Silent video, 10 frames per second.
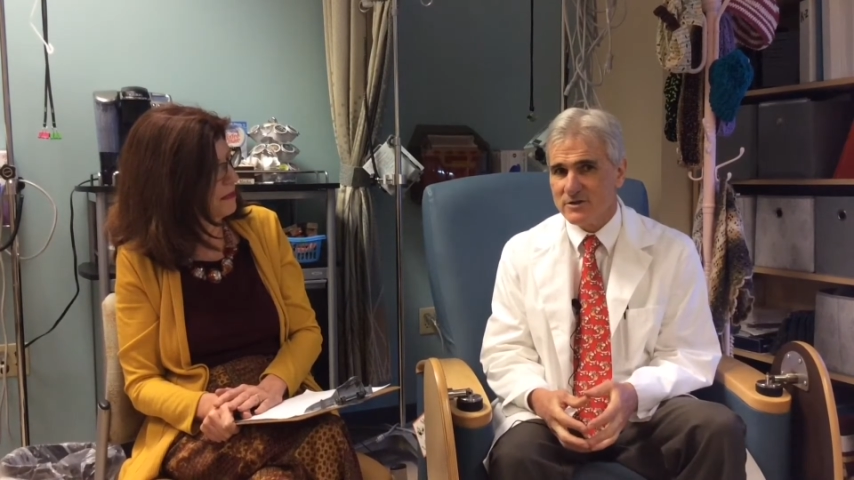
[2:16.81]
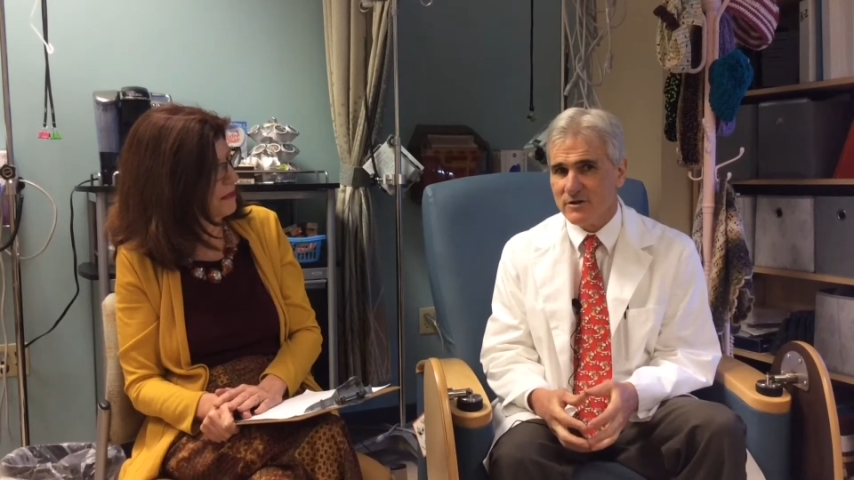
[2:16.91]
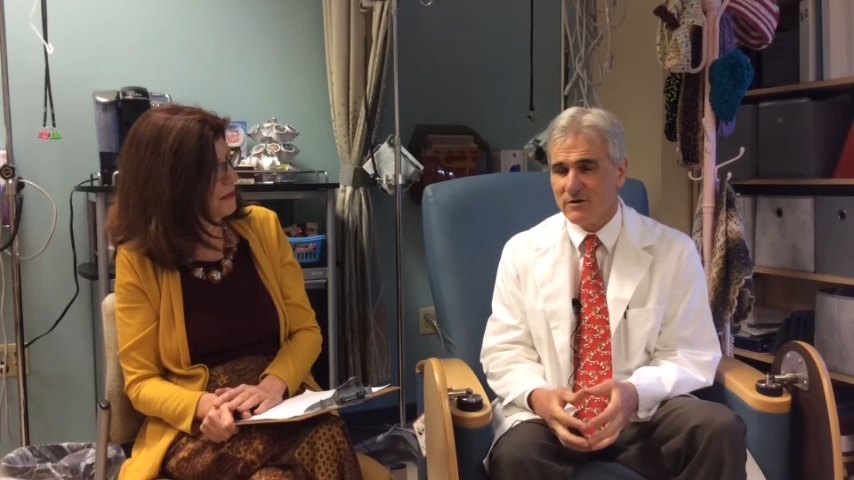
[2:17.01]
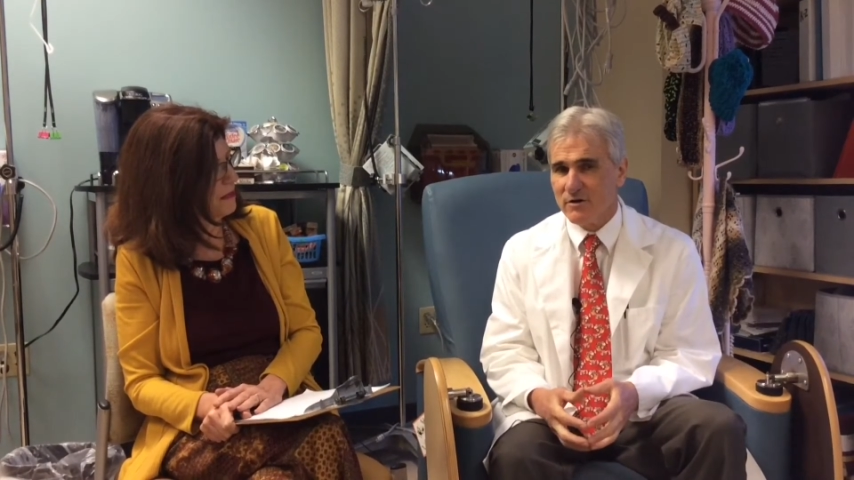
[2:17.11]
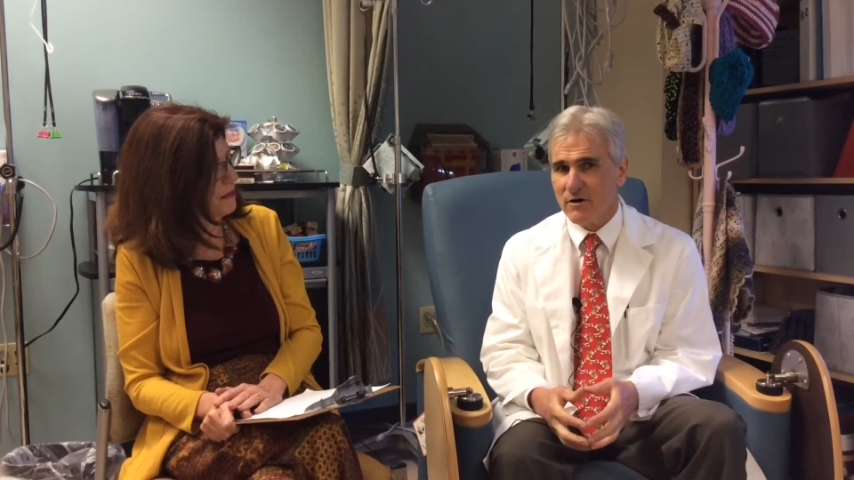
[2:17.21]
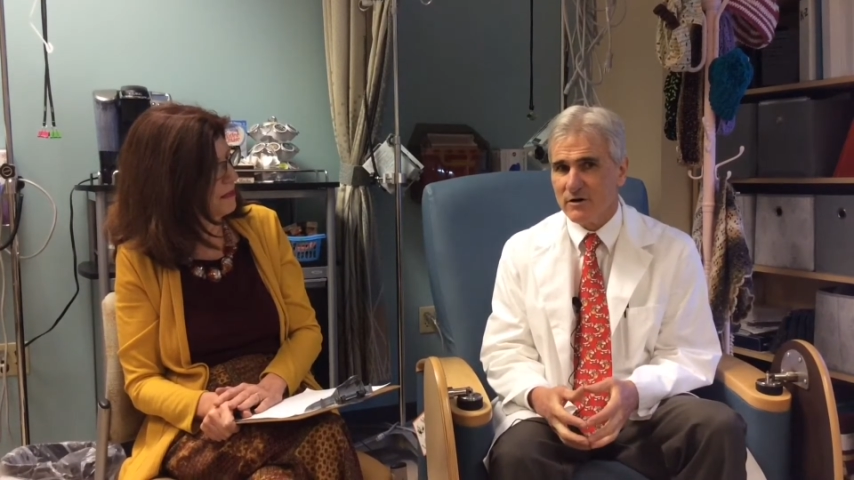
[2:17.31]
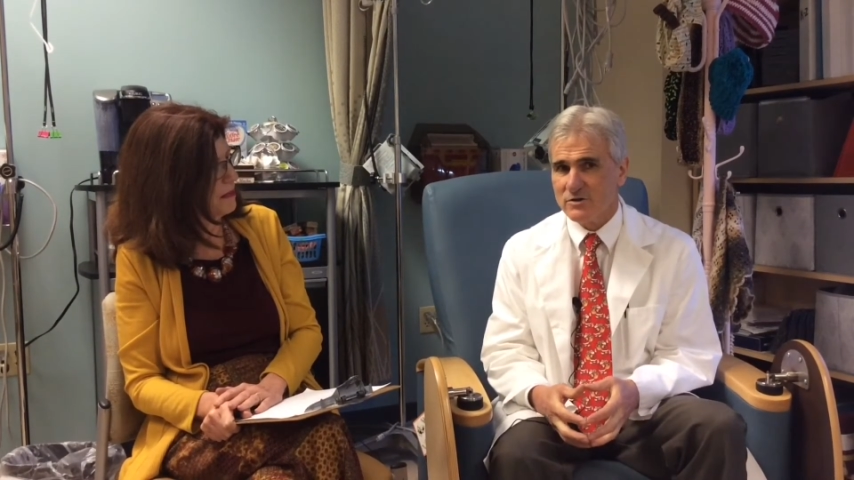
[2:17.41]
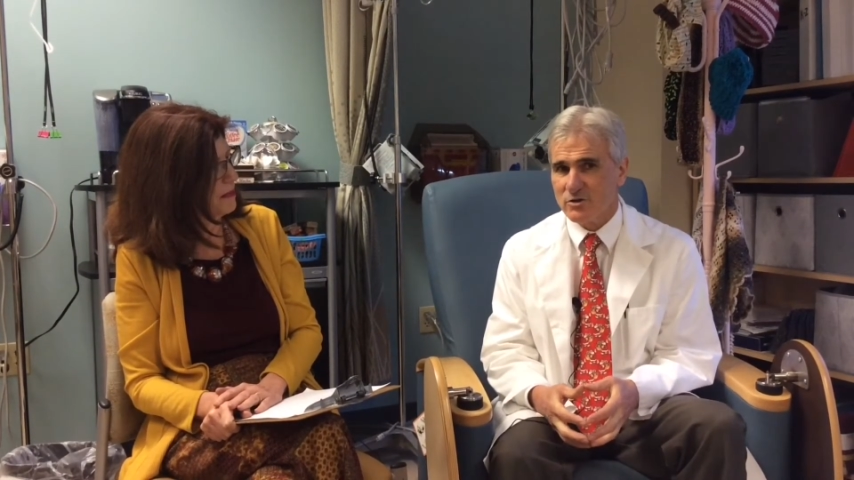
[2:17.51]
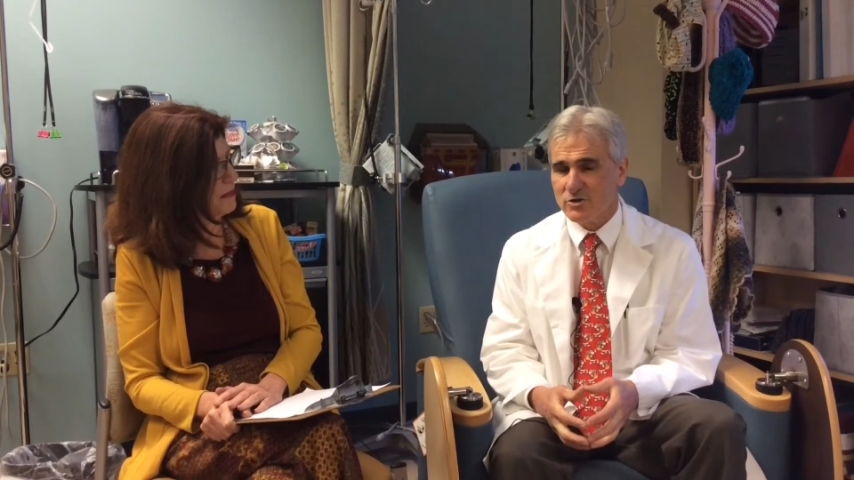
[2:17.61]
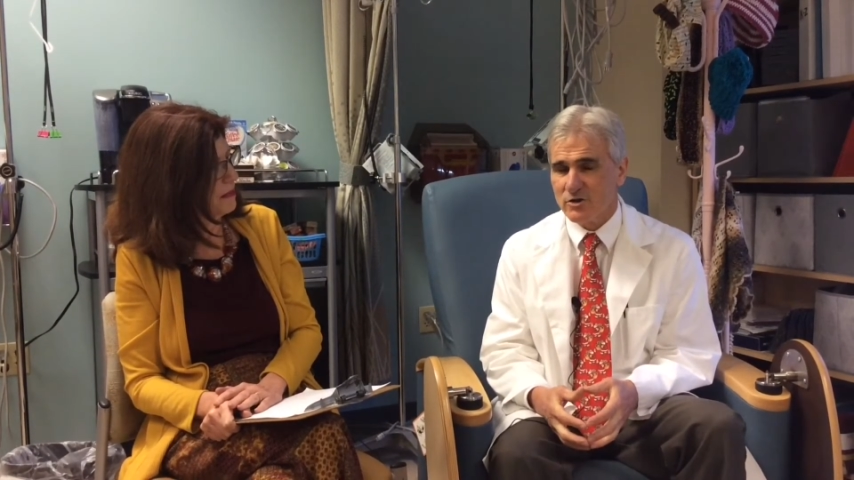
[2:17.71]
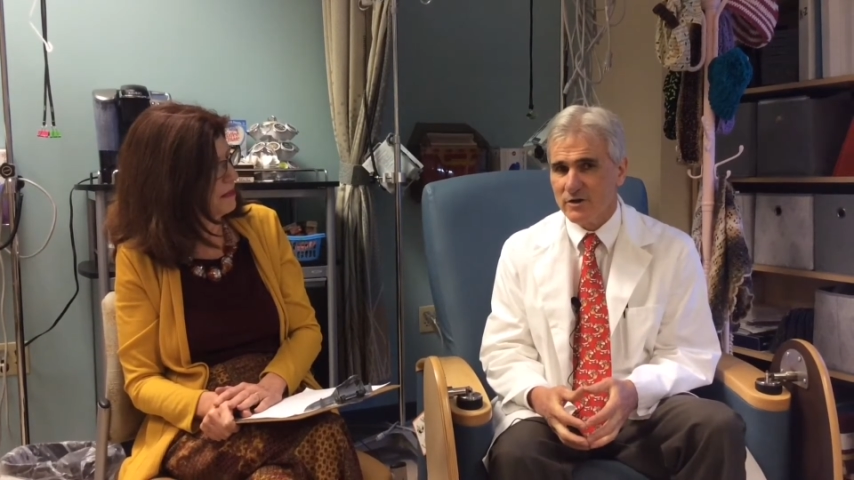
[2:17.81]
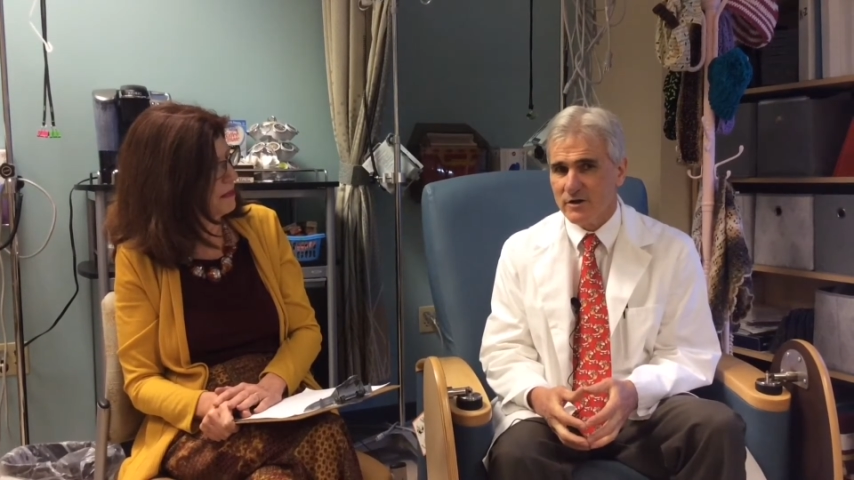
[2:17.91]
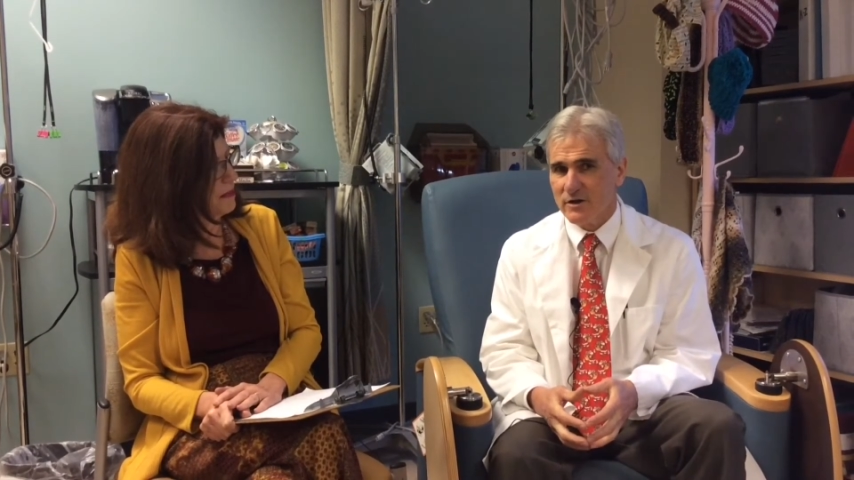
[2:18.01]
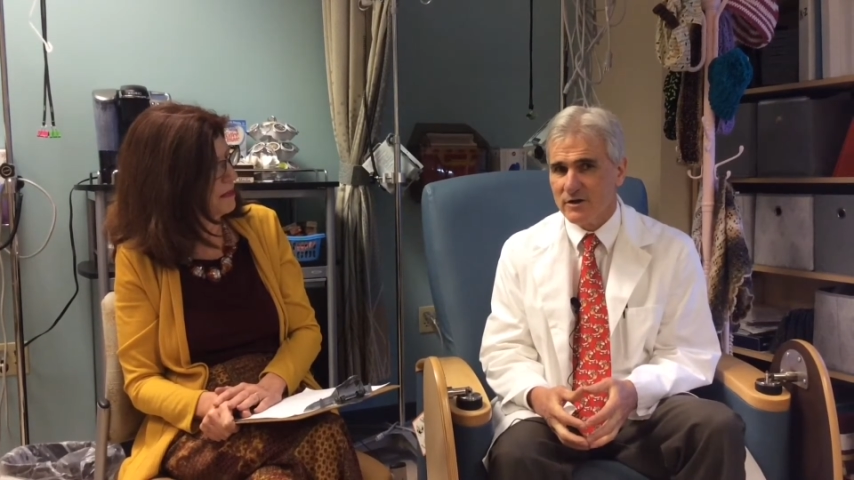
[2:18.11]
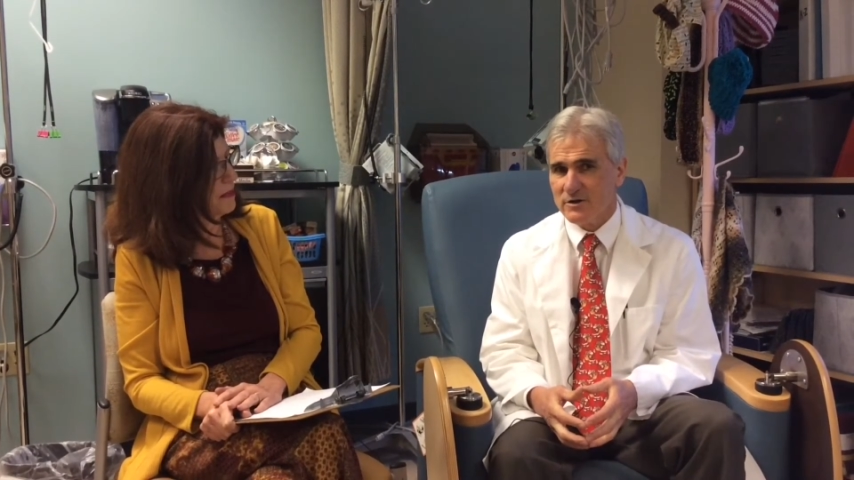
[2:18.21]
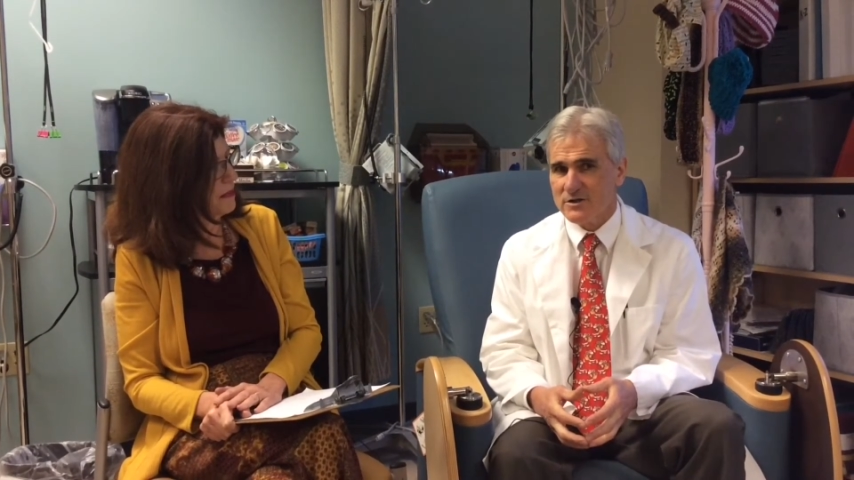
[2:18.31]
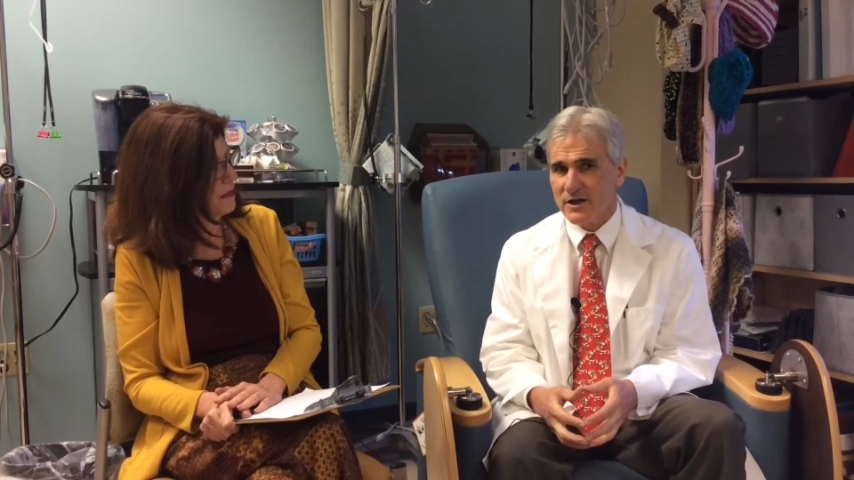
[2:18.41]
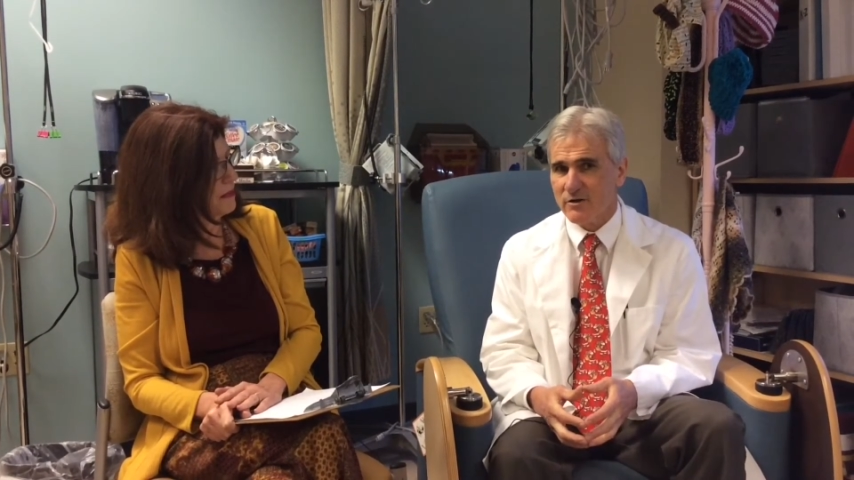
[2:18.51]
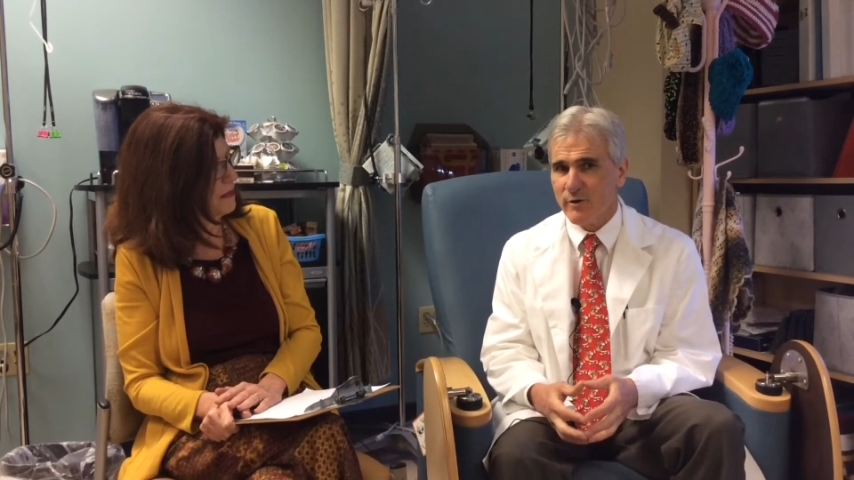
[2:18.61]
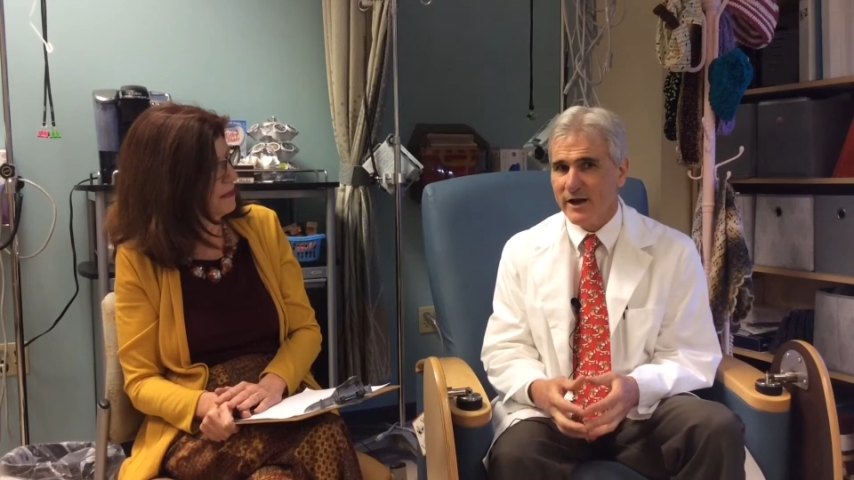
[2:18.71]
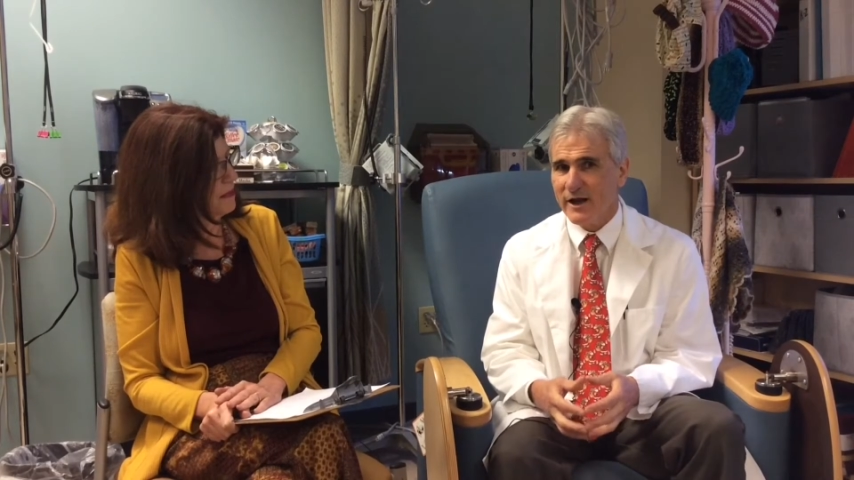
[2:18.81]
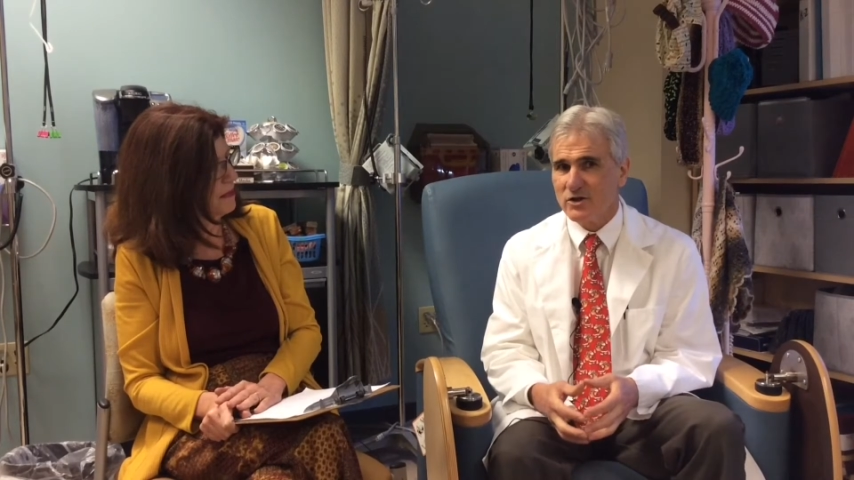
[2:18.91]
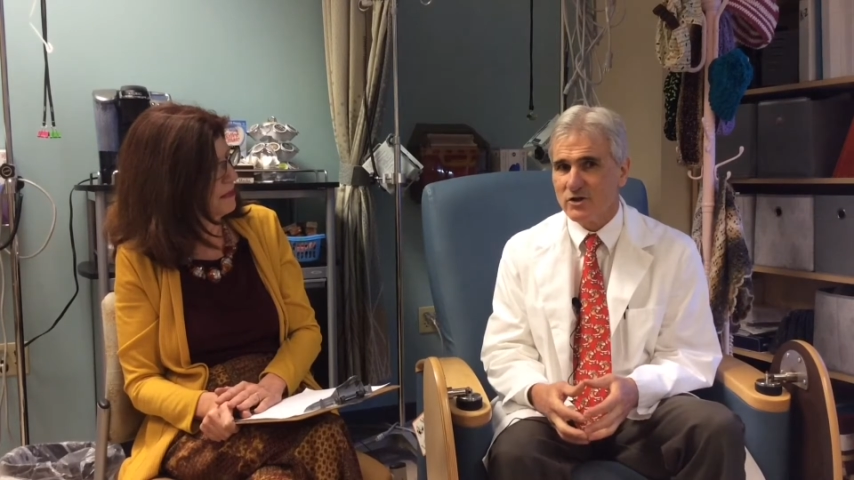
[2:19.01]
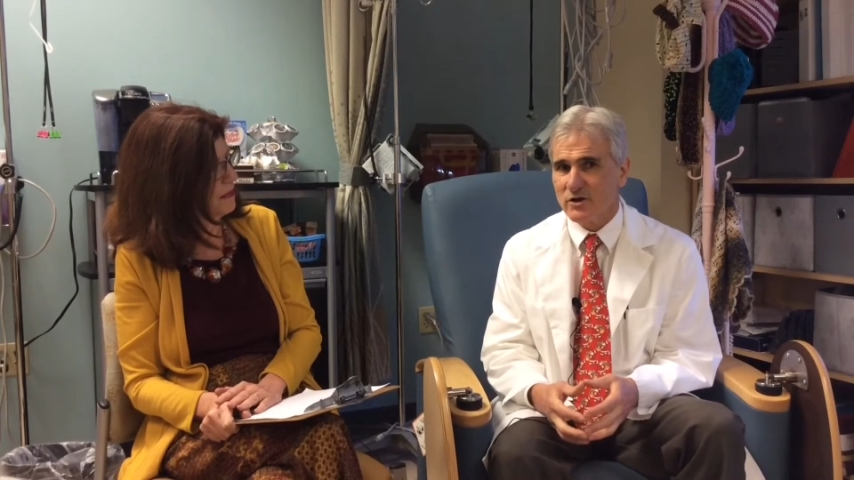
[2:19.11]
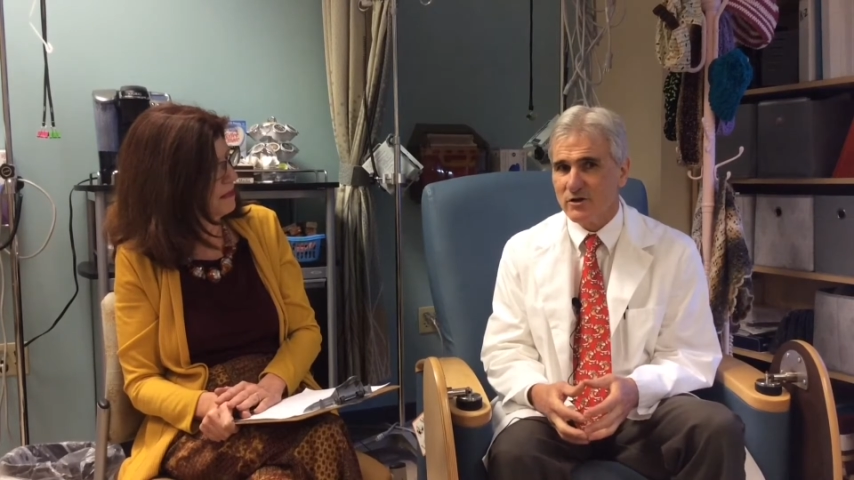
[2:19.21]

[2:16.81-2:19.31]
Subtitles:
There are surgical oncologists and radiation